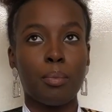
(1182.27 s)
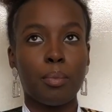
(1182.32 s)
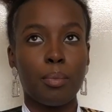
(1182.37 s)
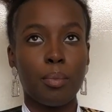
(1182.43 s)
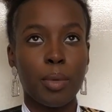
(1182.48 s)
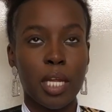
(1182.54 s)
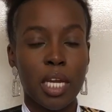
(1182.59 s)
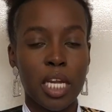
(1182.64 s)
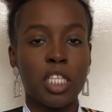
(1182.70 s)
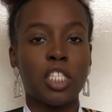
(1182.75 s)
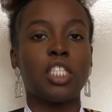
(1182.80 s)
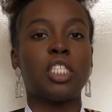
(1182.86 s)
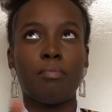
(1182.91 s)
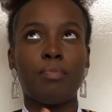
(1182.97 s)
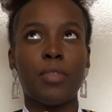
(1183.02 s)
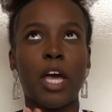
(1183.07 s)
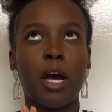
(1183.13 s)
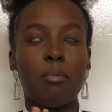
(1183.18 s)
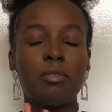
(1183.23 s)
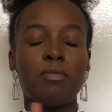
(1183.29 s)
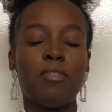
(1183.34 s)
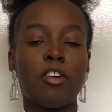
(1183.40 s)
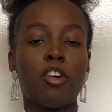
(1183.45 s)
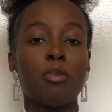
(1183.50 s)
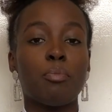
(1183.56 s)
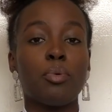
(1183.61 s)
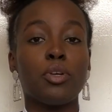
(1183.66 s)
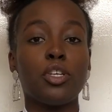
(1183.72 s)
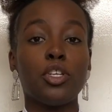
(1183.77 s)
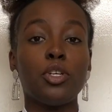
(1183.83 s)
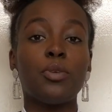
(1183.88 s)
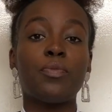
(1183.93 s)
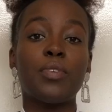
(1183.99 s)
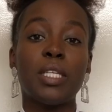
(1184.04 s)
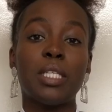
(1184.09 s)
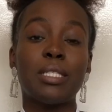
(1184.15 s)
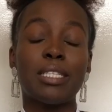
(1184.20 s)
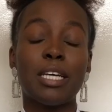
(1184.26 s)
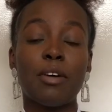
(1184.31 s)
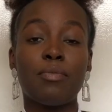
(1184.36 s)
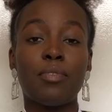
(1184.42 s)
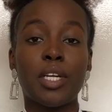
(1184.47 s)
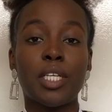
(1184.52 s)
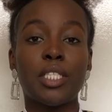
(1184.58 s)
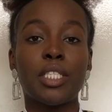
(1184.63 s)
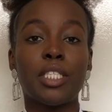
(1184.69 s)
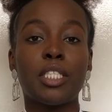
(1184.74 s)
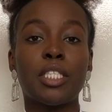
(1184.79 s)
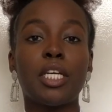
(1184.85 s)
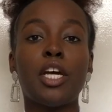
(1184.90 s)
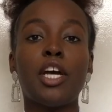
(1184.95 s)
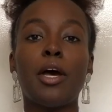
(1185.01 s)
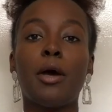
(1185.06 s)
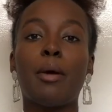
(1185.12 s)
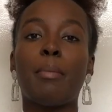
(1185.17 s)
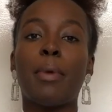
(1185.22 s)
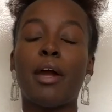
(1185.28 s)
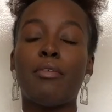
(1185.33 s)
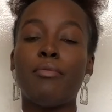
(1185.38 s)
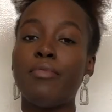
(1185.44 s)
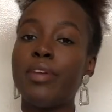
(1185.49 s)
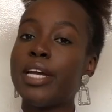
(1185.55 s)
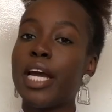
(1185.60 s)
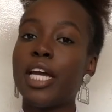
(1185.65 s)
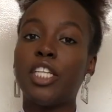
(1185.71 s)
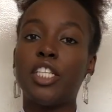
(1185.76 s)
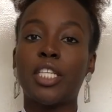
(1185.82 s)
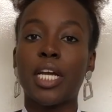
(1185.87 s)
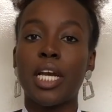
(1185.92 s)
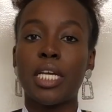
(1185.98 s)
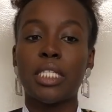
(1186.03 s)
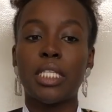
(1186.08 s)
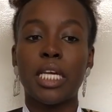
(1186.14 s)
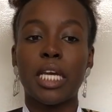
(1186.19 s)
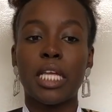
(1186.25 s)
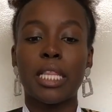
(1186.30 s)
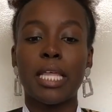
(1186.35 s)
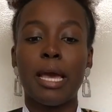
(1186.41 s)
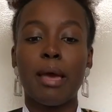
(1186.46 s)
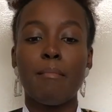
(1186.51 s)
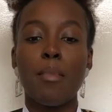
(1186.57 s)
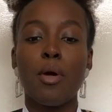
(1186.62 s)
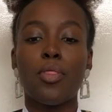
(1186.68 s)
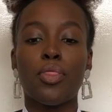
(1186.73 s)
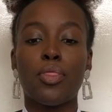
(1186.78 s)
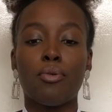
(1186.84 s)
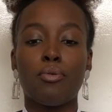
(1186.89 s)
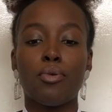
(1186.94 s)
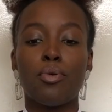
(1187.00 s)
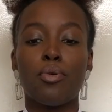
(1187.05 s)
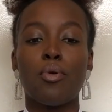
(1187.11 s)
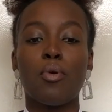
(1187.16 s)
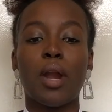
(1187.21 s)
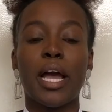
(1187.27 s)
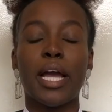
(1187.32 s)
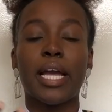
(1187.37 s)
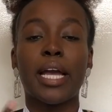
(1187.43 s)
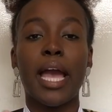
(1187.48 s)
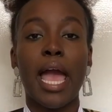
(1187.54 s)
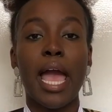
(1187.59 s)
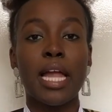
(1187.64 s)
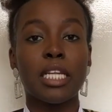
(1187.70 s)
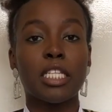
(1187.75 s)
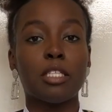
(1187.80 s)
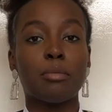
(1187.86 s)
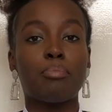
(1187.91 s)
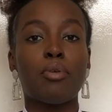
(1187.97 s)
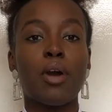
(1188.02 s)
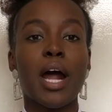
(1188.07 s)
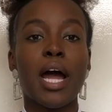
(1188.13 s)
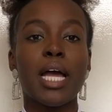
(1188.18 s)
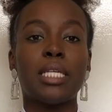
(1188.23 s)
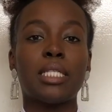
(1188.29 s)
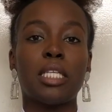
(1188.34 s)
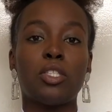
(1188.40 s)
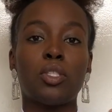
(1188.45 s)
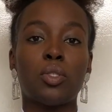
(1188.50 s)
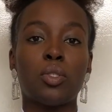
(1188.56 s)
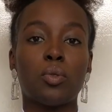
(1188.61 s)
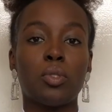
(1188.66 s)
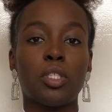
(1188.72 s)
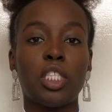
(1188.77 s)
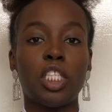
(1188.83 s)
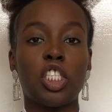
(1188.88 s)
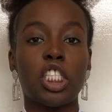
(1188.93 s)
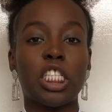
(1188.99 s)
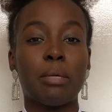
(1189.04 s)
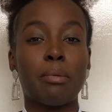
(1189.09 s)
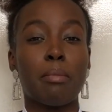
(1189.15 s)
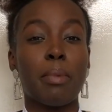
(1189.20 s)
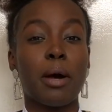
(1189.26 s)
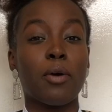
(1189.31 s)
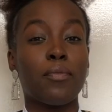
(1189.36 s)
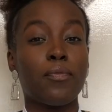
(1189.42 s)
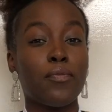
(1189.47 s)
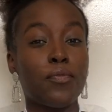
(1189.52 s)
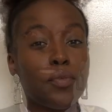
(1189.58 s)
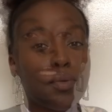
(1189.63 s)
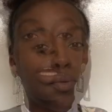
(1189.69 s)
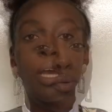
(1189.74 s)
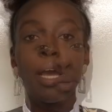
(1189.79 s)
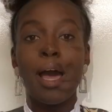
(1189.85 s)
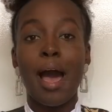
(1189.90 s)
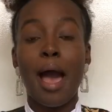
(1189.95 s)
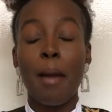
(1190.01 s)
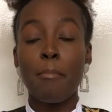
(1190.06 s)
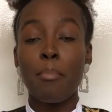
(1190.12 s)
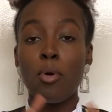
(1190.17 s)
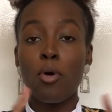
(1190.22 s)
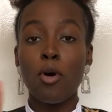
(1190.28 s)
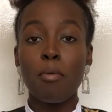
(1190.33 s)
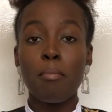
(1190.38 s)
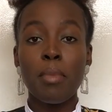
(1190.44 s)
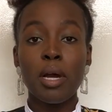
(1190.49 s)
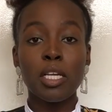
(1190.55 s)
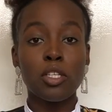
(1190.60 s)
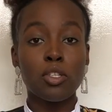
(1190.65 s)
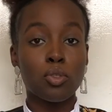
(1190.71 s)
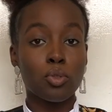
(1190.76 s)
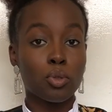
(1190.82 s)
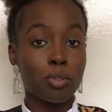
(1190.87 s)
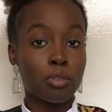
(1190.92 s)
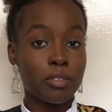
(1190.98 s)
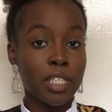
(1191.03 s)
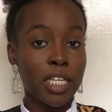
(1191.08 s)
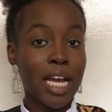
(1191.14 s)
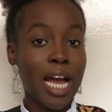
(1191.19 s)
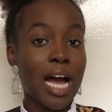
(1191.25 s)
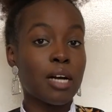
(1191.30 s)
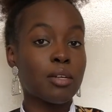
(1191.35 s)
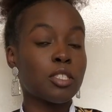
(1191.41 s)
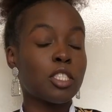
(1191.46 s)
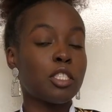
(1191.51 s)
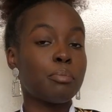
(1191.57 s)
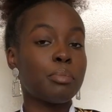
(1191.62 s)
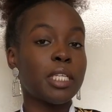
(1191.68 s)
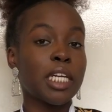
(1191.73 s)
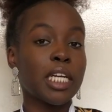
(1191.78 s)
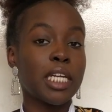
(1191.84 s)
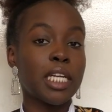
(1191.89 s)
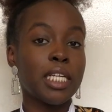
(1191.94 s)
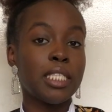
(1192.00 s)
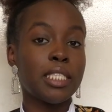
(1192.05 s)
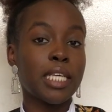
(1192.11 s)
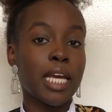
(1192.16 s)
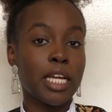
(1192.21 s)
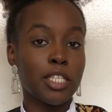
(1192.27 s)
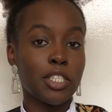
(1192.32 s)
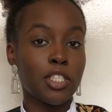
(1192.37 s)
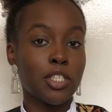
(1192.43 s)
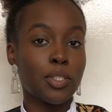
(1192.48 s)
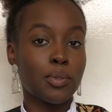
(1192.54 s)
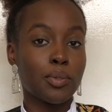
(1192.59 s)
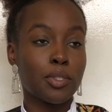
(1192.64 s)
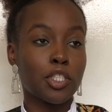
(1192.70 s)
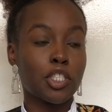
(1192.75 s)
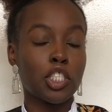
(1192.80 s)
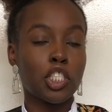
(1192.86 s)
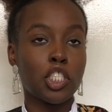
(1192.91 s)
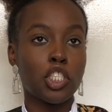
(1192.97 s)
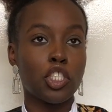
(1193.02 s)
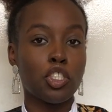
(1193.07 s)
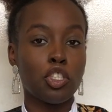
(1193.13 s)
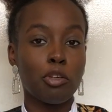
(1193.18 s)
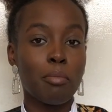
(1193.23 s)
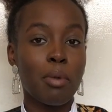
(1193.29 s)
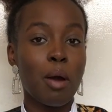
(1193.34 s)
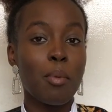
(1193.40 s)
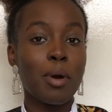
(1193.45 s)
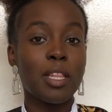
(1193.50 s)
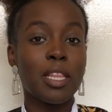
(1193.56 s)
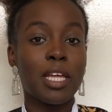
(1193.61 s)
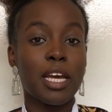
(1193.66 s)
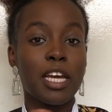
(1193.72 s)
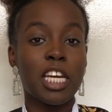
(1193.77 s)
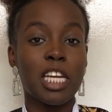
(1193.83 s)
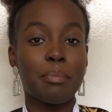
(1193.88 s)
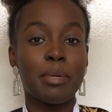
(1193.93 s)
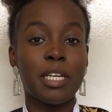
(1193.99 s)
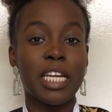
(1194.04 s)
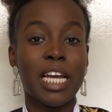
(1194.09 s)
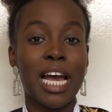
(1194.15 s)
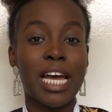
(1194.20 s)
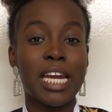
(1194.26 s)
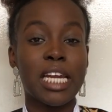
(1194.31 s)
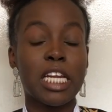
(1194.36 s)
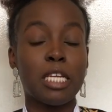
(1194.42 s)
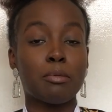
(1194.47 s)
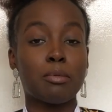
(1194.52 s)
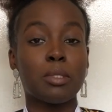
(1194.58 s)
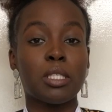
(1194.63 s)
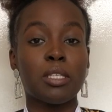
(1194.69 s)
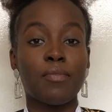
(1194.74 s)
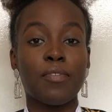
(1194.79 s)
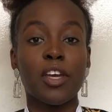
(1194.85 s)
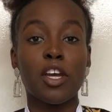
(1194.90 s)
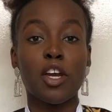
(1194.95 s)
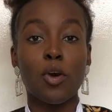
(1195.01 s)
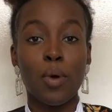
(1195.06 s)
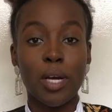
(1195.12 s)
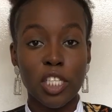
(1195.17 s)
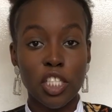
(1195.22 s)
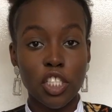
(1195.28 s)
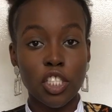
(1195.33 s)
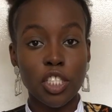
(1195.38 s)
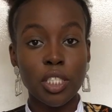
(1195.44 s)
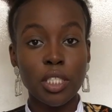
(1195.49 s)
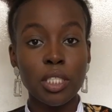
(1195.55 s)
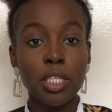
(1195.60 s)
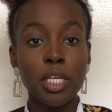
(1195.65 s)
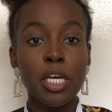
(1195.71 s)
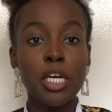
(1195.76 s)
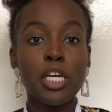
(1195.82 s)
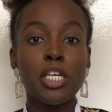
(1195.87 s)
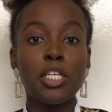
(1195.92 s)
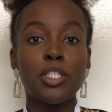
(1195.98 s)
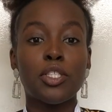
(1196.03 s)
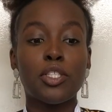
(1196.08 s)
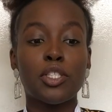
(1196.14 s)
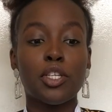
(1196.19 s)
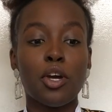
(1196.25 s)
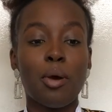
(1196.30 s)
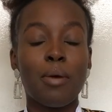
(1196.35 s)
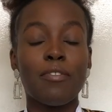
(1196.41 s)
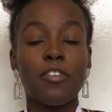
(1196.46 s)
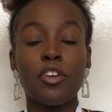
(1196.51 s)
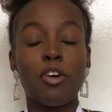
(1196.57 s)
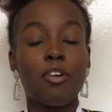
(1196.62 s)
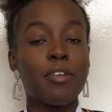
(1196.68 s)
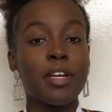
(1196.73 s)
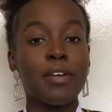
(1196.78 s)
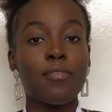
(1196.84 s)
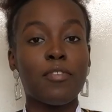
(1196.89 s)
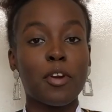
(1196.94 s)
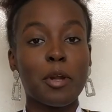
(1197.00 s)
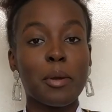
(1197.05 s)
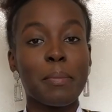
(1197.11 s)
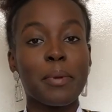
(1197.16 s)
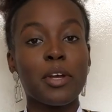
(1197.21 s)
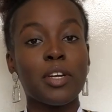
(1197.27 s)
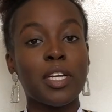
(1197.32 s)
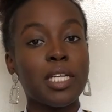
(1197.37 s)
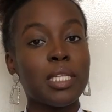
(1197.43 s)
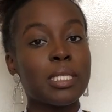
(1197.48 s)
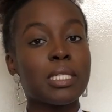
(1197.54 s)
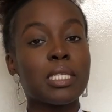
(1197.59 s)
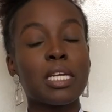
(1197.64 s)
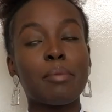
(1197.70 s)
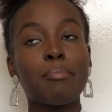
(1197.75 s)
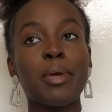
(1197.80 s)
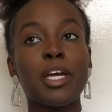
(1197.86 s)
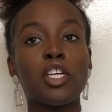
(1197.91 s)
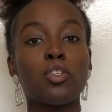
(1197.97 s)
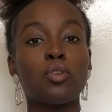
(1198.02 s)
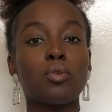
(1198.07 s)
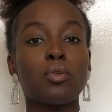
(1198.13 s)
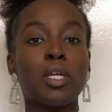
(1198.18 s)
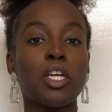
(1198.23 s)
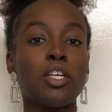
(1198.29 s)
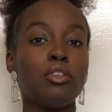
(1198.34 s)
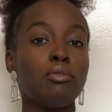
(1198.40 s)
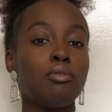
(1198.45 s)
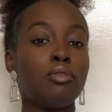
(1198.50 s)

initiative that helps vulnerable youth in South London by re-educating them through like enterprise and teaching them about food. I put on my story how to be an intentional consumer, whether anybody had any specific questions. So if you're not already following me on Insta, make sure that you